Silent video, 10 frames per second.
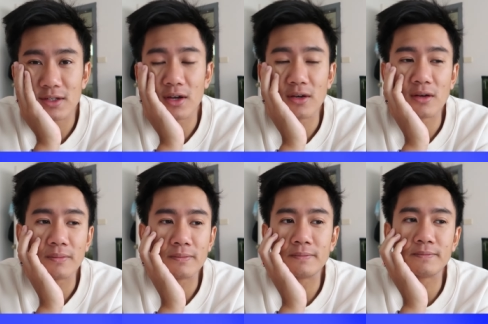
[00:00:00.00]
So,
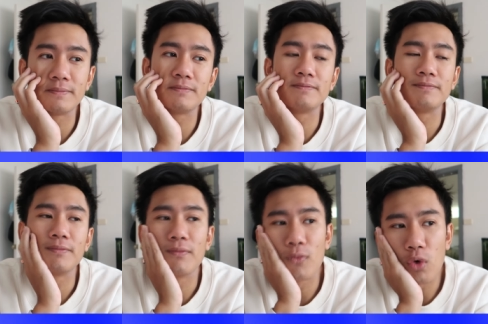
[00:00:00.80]

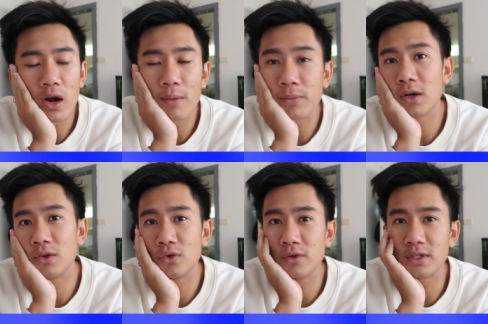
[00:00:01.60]
what I'm
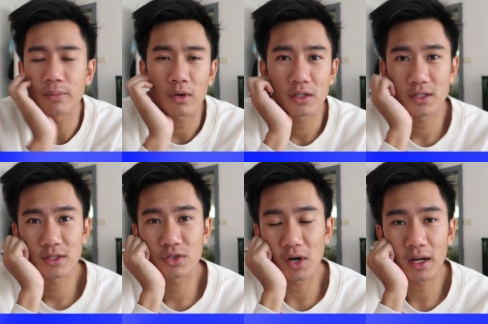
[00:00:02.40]
gonna do is I'm gonna
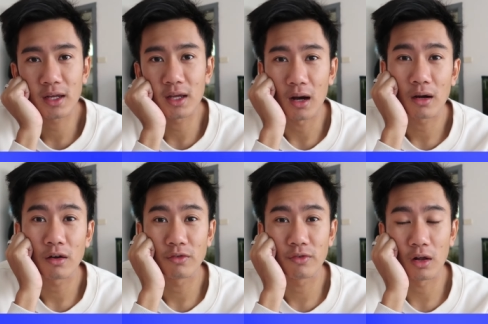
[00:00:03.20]
just try to cut
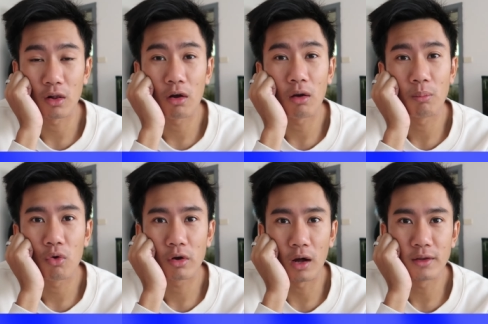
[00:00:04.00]
off a lot
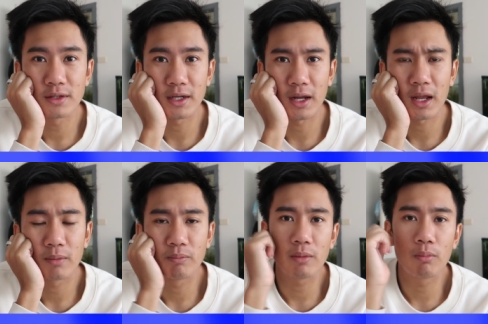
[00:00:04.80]
more content
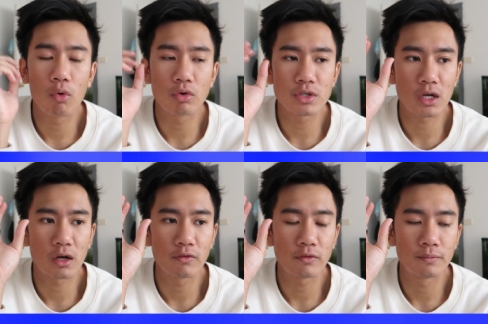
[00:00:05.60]
and be more sort
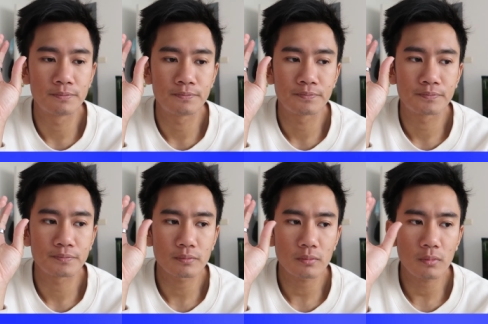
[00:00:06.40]
of
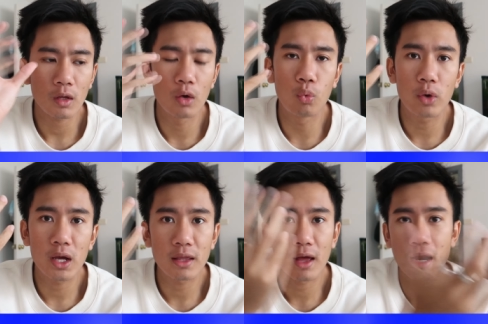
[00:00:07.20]

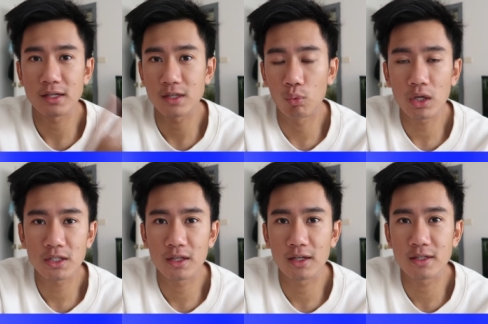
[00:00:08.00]
aware that as I
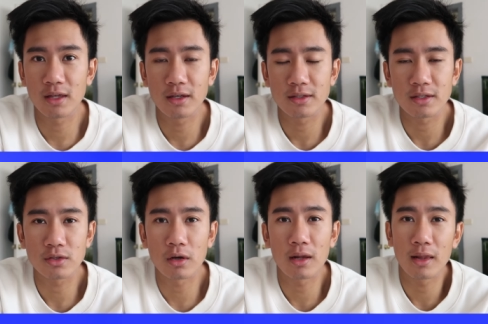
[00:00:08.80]
watch these things,
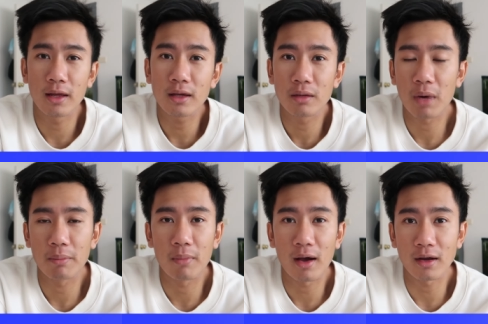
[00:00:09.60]
it's gonna linger in my
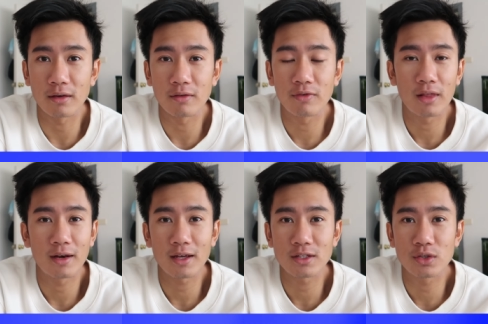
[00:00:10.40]
mind for the
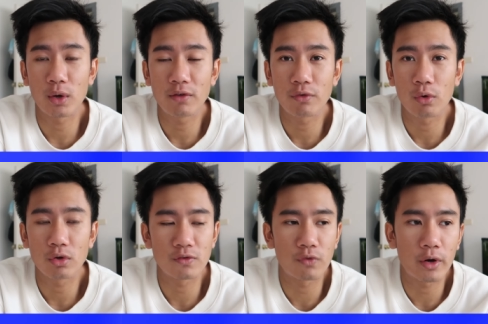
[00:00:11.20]
next
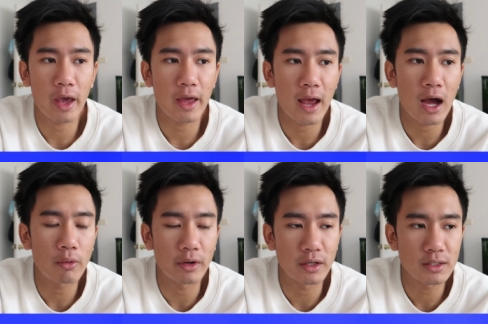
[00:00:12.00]
24 to 48
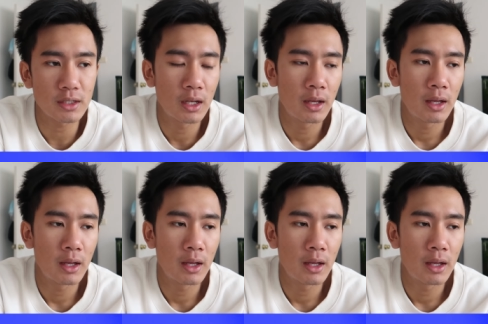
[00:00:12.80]
hours.